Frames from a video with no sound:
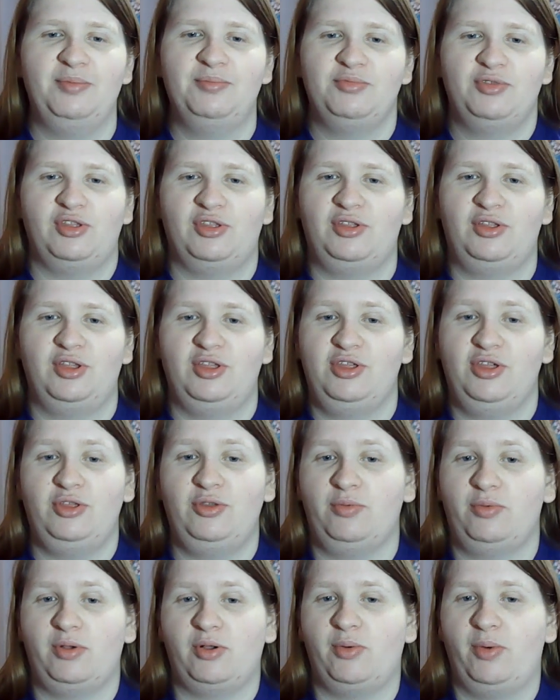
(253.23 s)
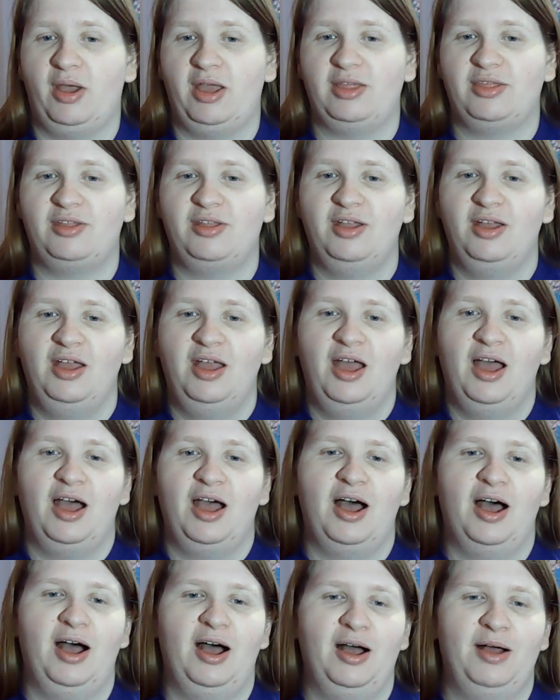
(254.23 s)
Just a request.
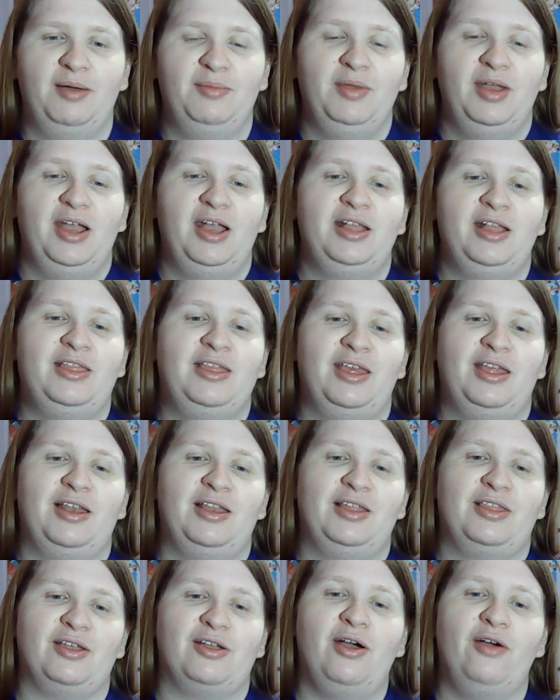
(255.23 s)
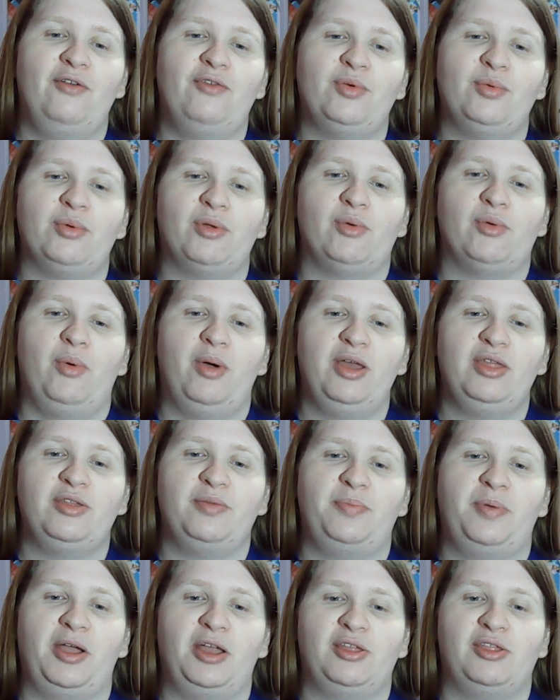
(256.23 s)
It is a cover
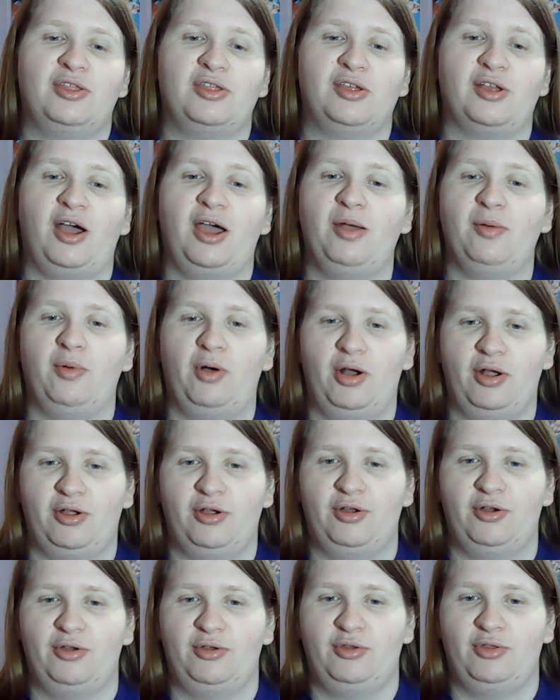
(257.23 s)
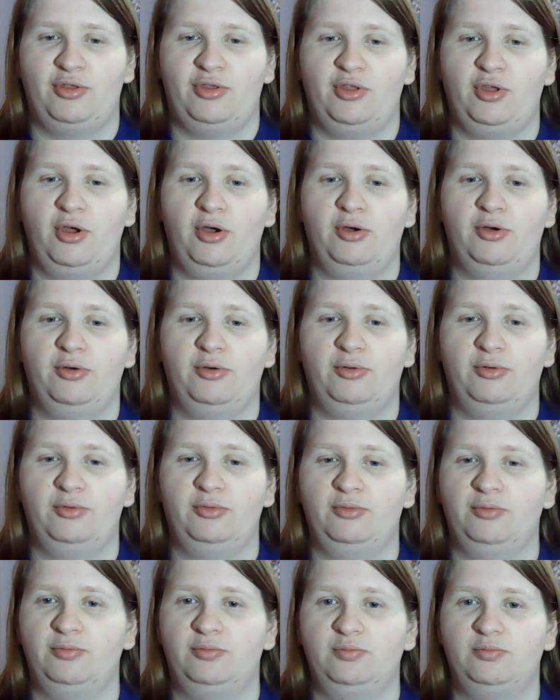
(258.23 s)
request by Skywalker.
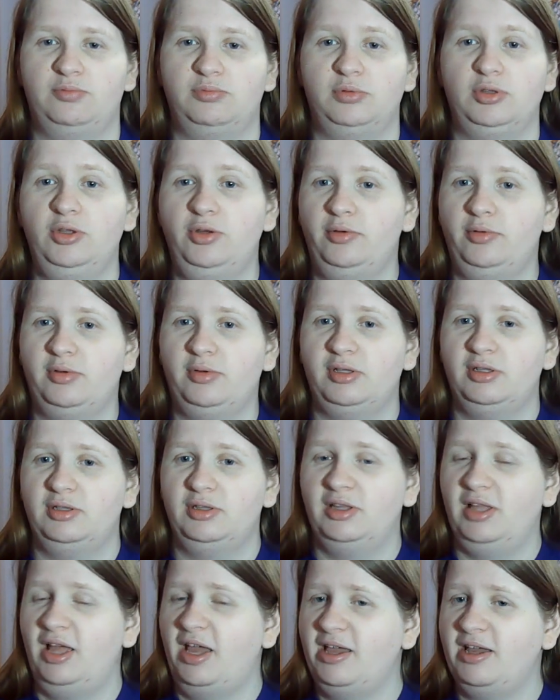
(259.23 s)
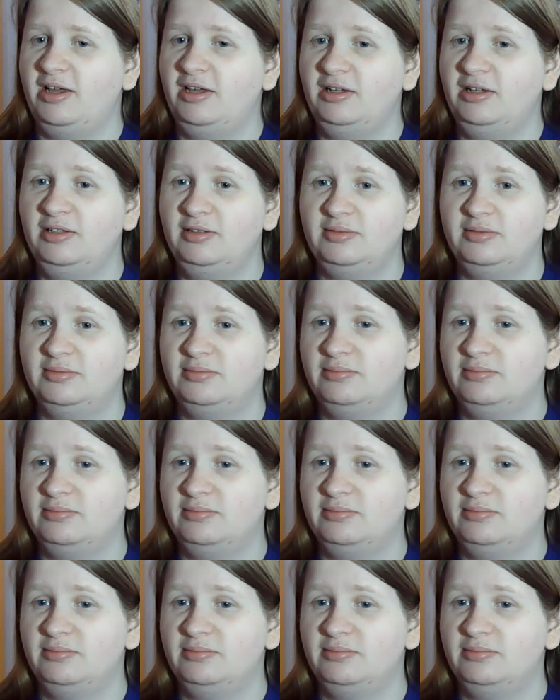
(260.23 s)
So Luke, Leia,